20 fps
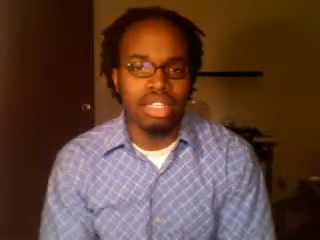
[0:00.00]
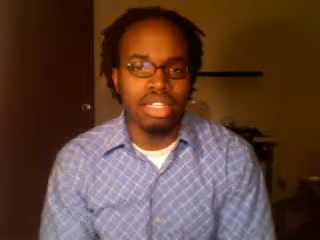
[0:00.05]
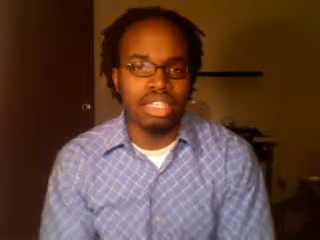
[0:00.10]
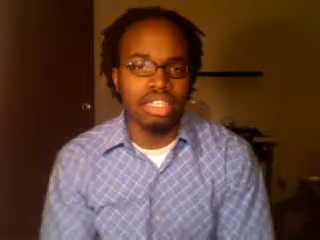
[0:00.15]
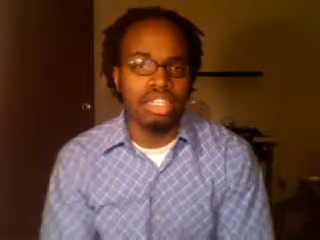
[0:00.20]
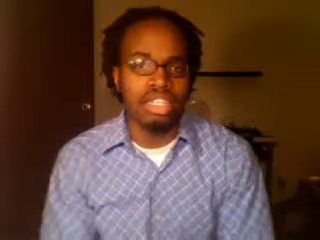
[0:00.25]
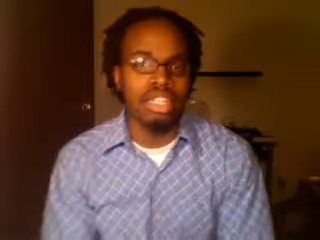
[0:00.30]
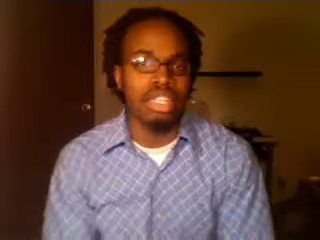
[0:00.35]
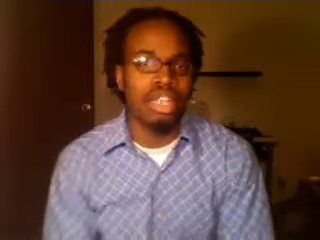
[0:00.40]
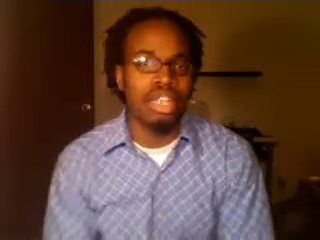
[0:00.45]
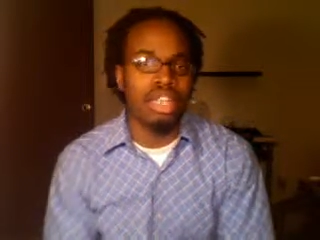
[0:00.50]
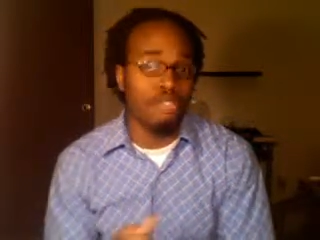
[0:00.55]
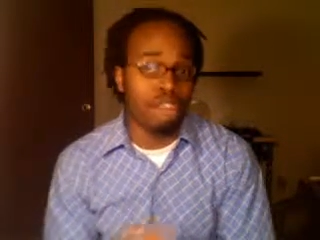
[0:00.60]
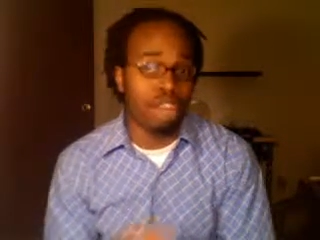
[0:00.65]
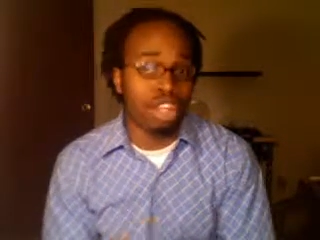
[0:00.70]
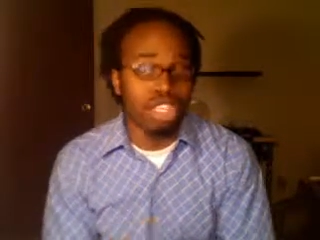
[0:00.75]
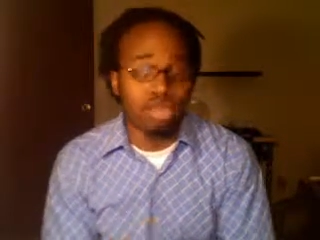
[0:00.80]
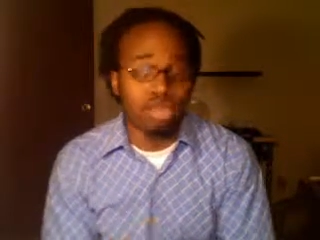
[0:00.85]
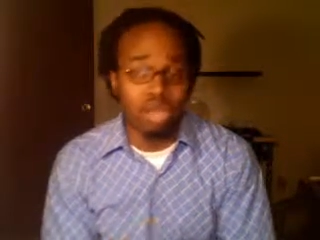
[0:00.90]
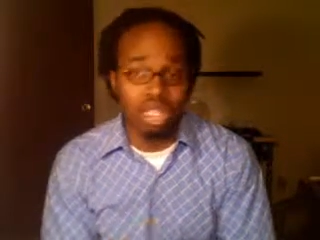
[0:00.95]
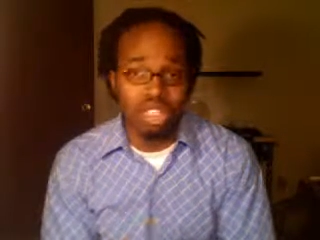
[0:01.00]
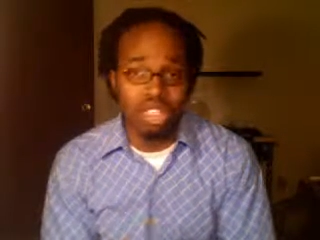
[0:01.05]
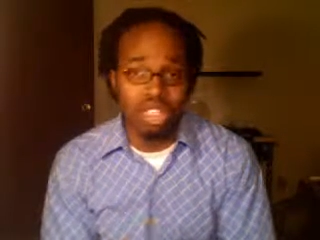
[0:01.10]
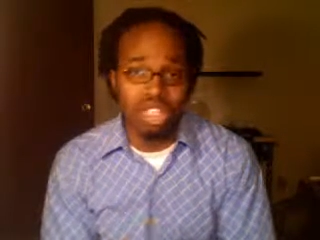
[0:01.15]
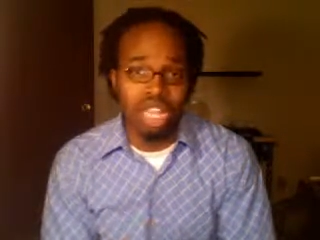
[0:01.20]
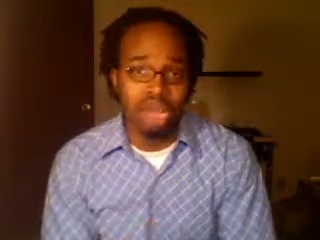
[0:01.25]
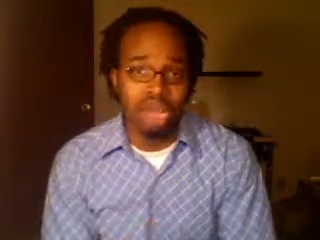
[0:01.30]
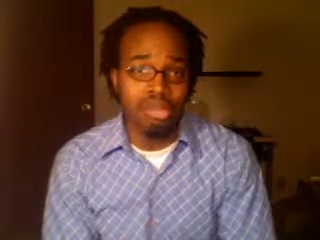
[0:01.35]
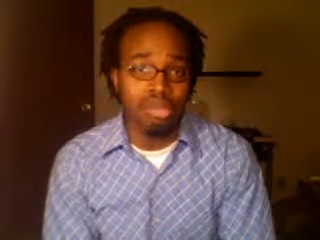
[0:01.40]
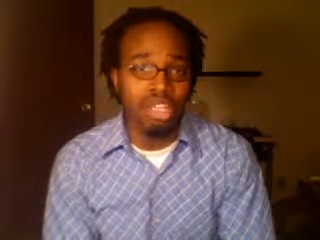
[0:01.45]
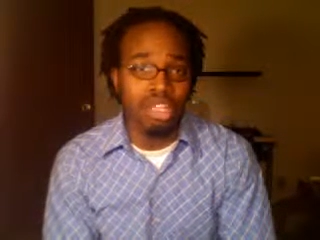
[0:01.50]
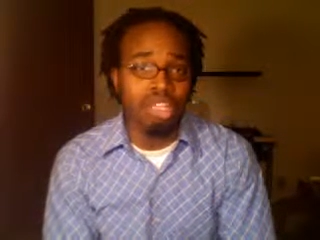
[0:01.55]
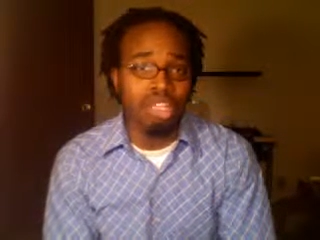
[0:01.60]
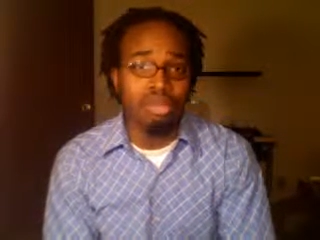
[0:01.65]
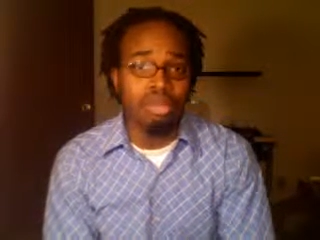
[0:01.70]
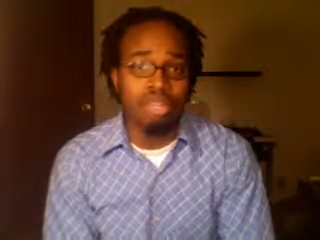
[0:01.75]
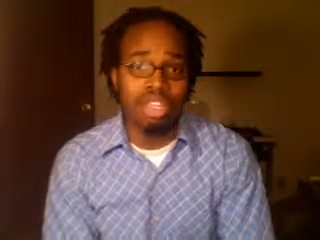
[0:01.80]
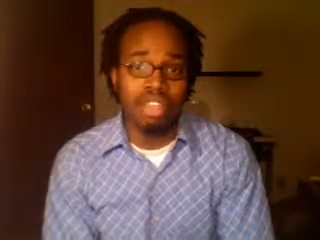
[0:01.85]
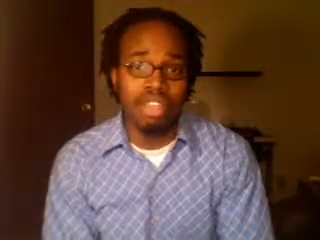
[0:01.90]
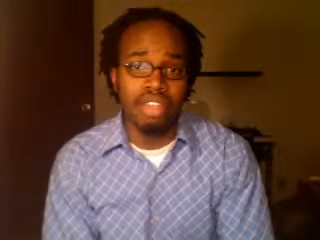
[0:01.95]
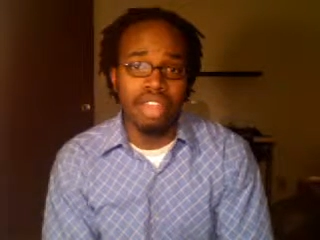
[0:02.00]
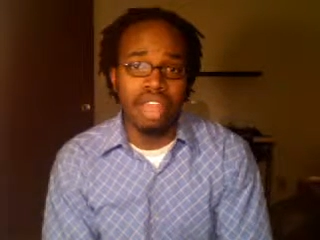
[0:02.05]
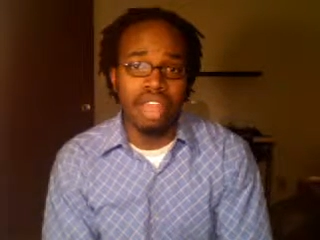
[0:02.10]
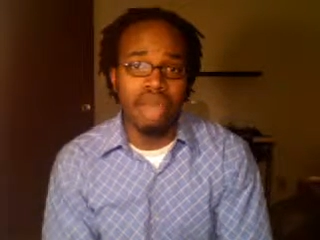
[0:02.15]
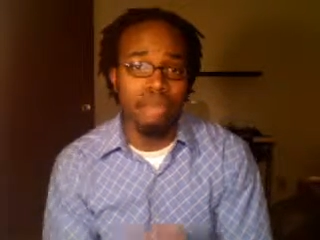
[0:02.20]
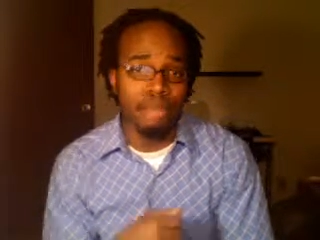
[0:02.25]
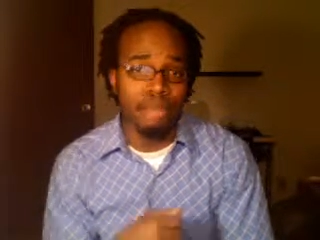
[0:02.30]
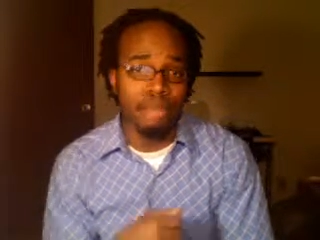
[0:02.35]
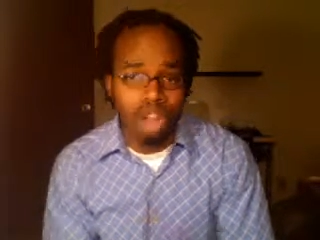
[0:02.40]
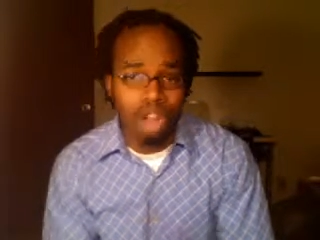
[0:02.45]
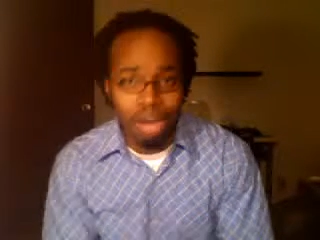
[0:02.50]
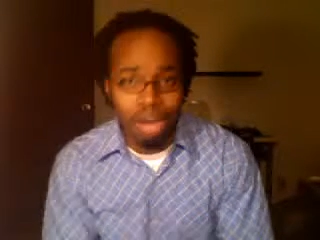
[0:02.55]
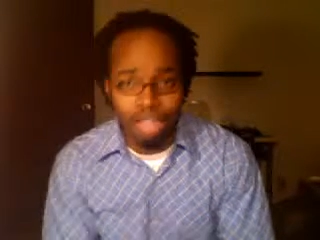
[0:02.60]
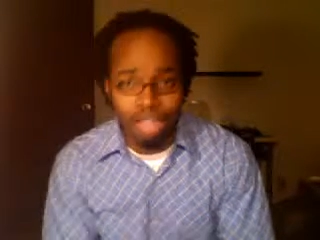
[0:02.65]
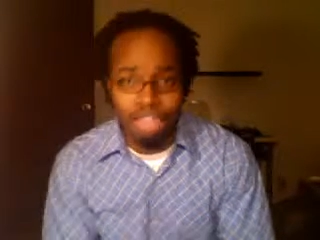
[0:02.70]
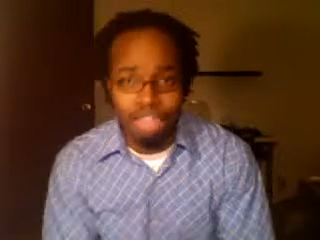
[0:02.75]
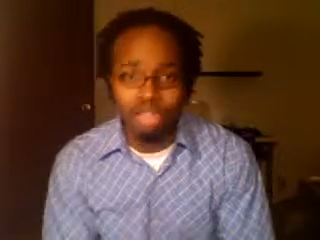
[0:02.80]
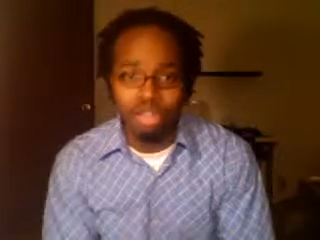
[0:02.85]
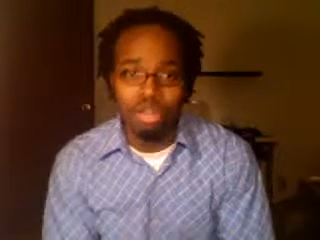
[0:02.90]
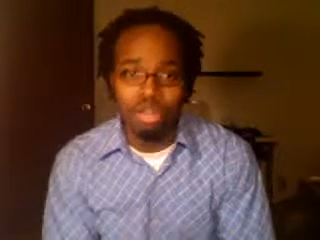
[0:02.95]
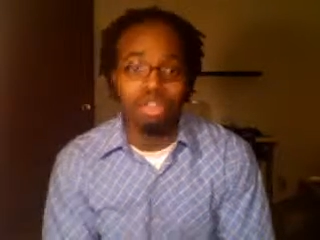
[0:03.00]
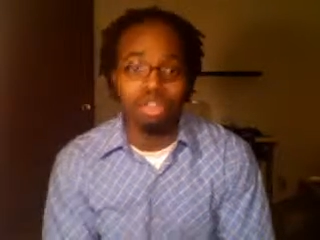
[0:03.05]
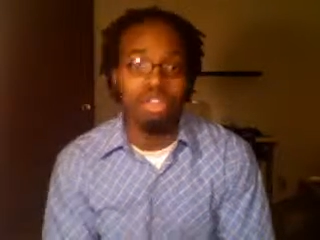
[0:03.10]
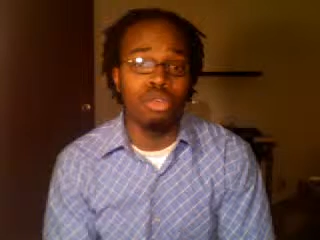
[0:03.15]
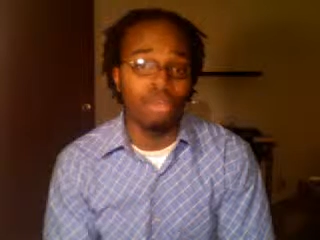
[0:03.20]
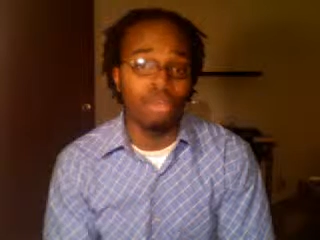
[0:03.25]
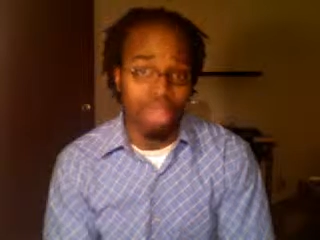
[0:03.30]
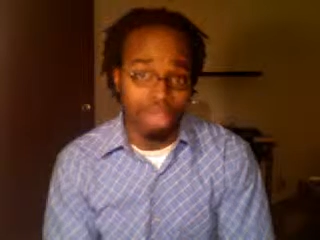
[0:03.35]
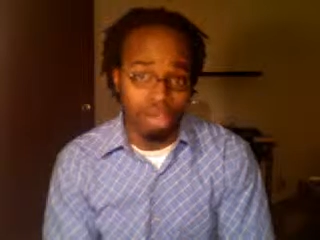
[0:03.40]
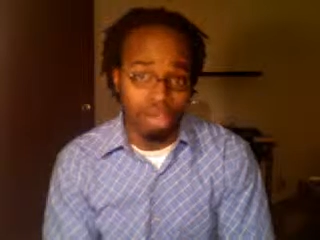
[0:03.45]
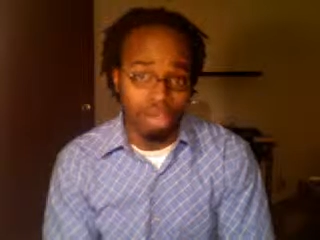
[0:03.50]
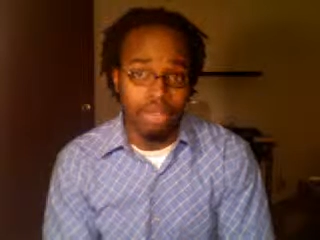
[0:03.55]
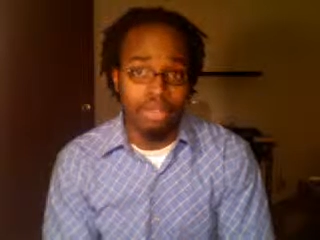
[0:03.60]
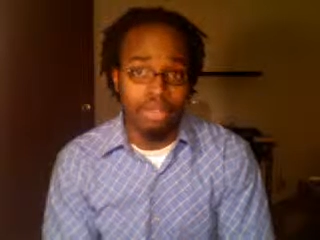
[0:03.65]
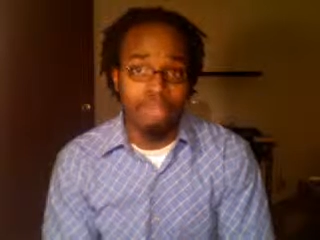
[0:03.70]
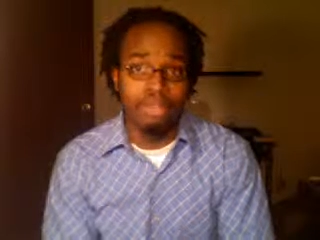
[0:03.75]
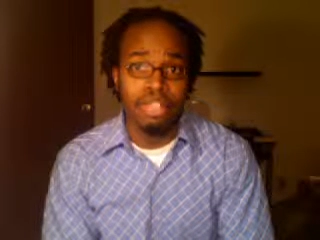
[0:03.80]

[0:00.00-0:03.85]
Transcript: And for this message, I really do believe that I've barbecued and grilled